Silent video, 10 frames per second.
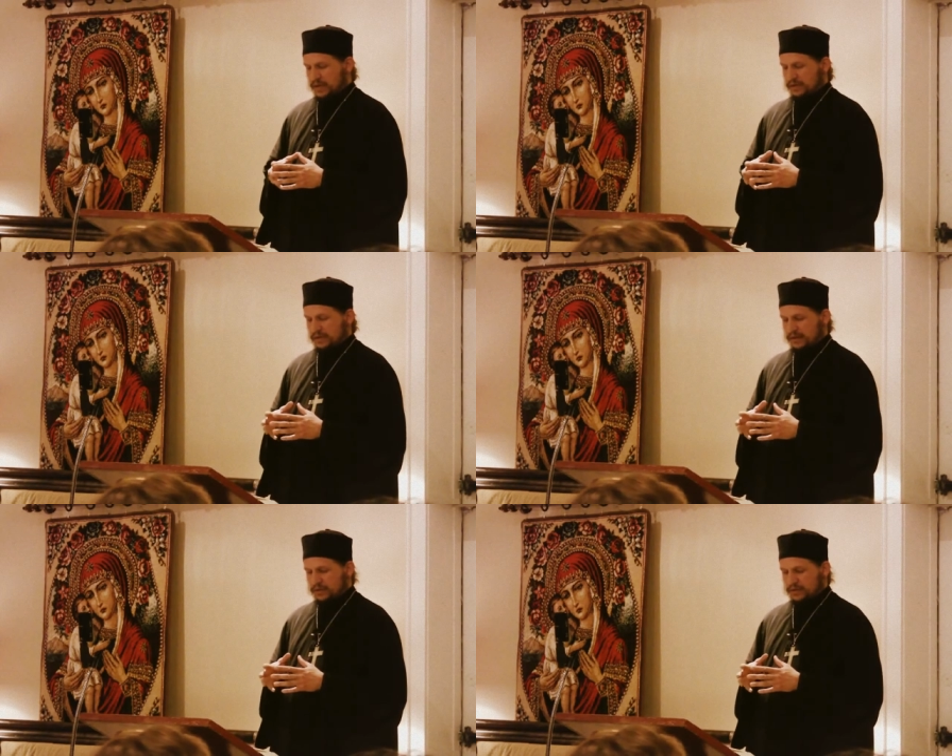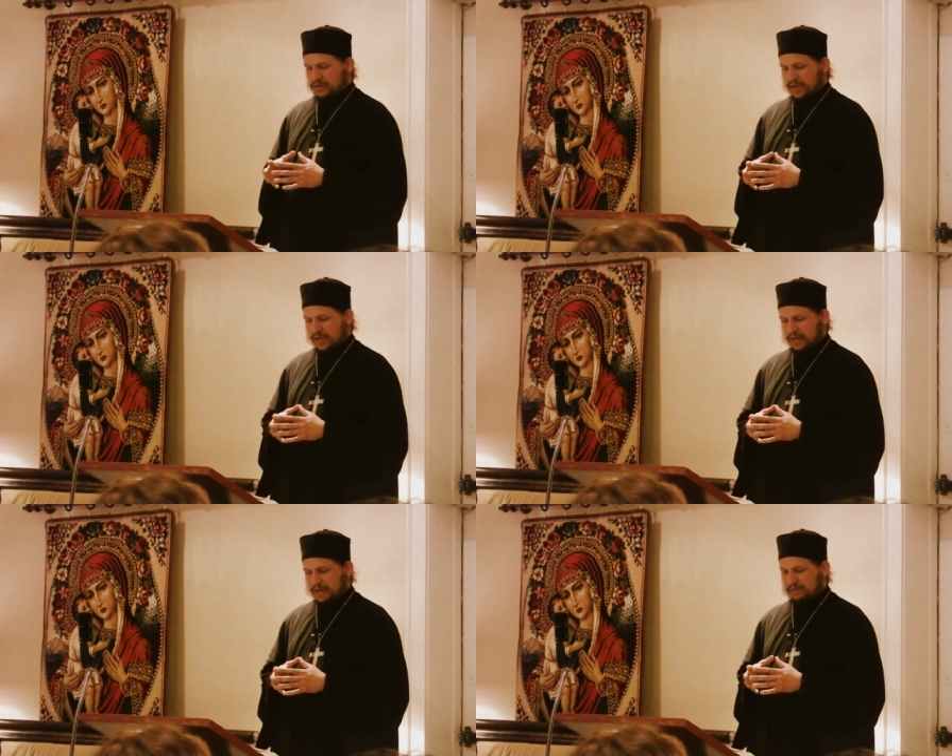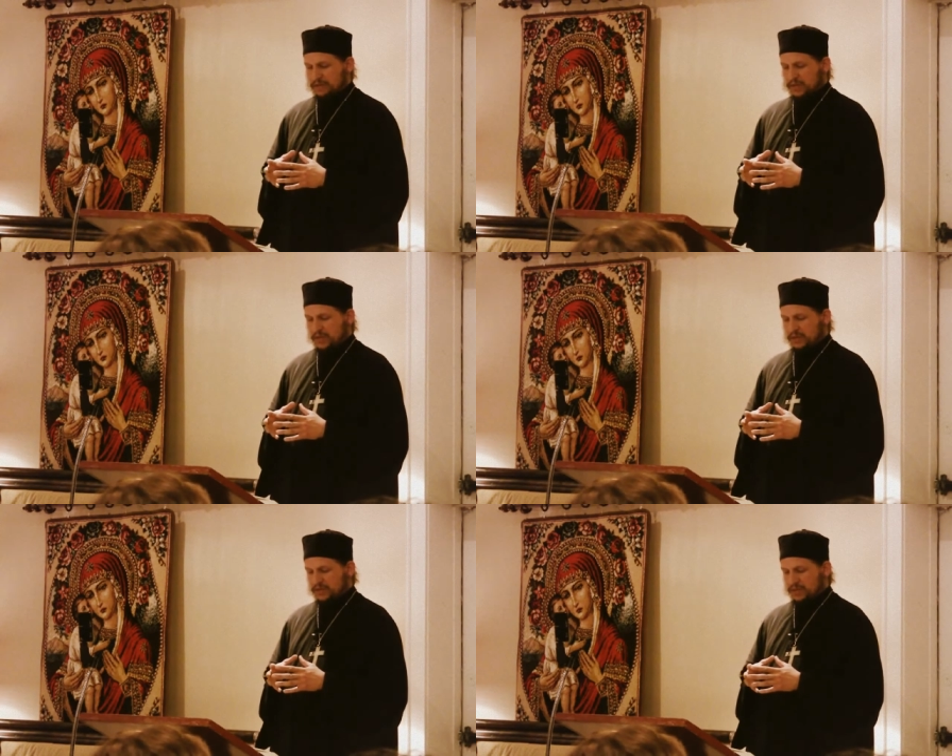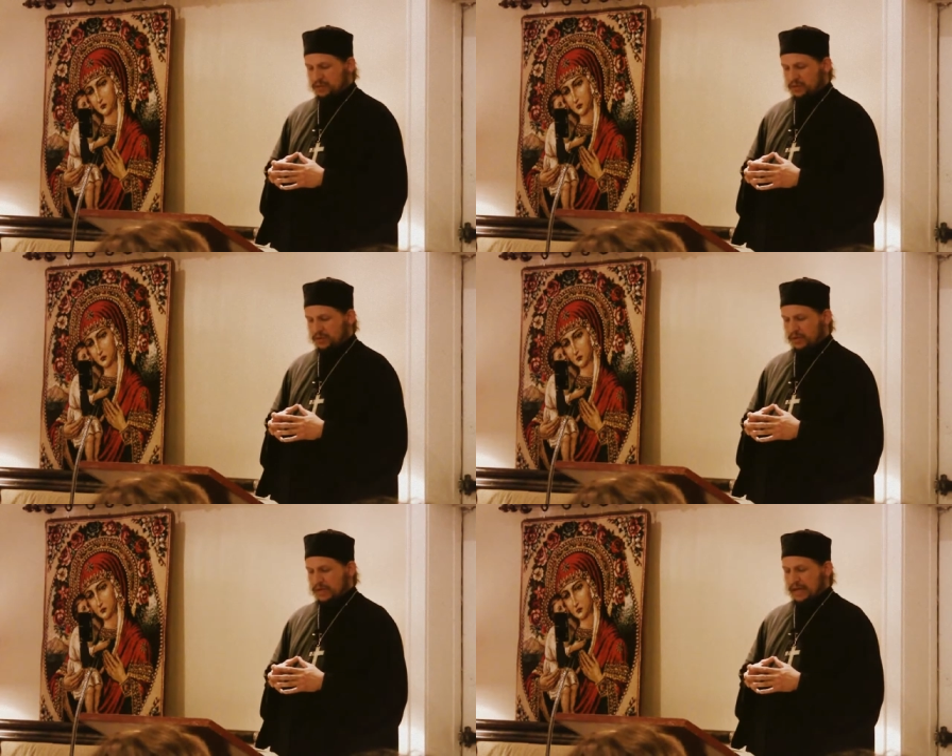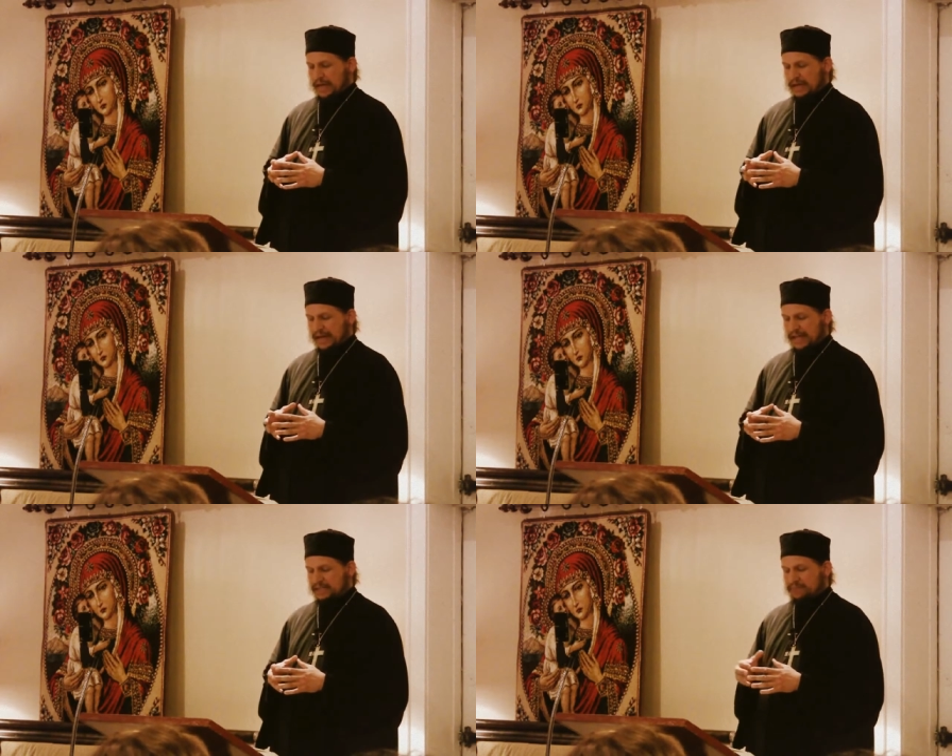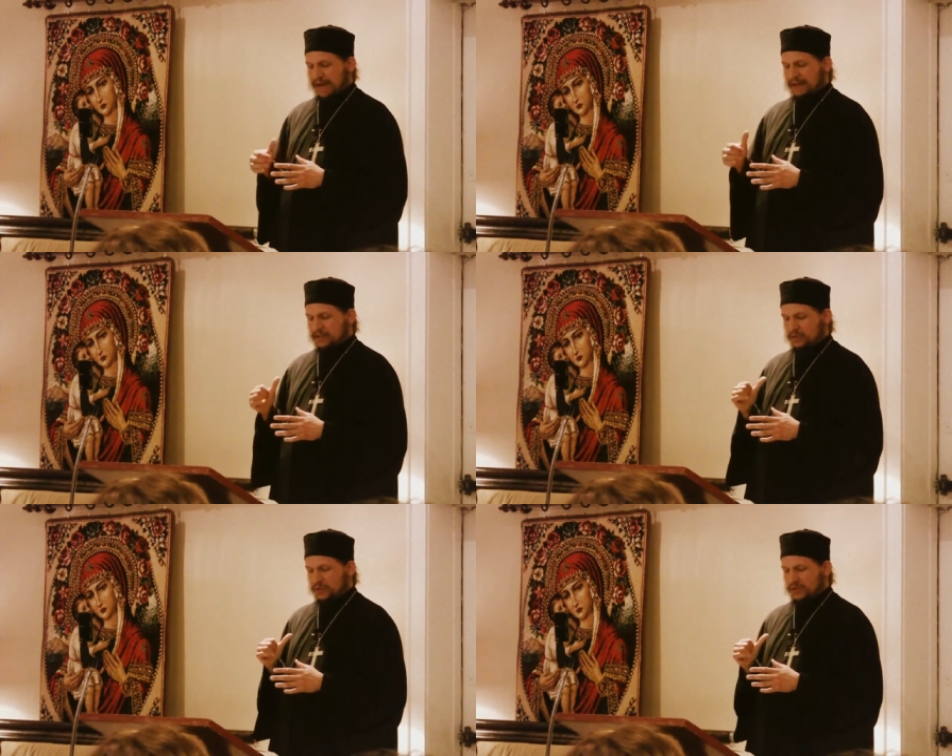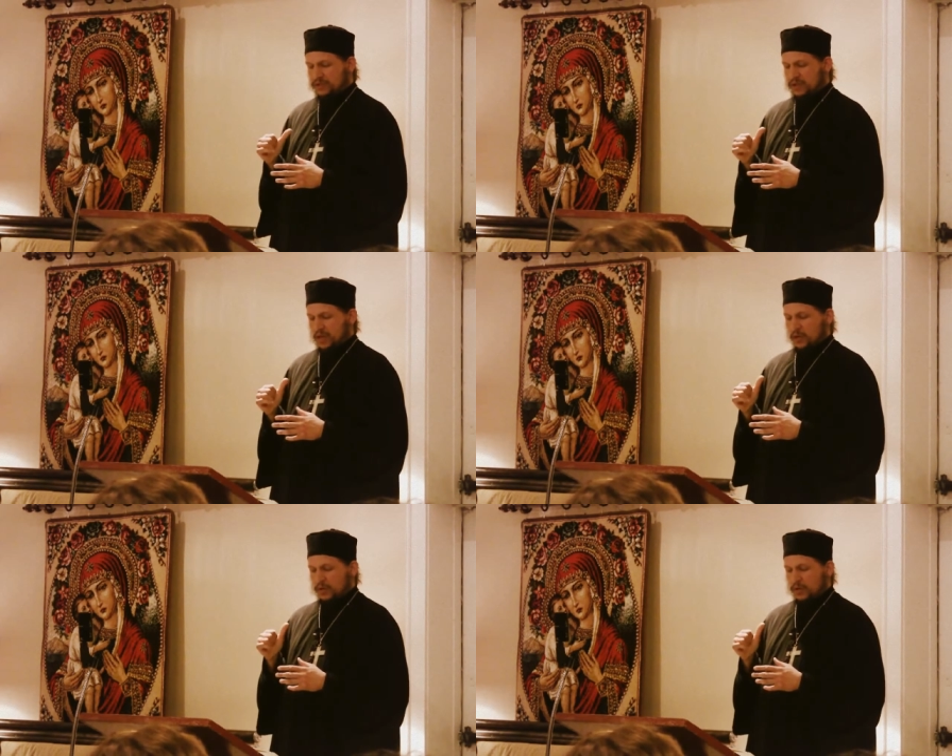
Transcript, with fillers: The elder was standing up, speaking with someone, and he had his back to us.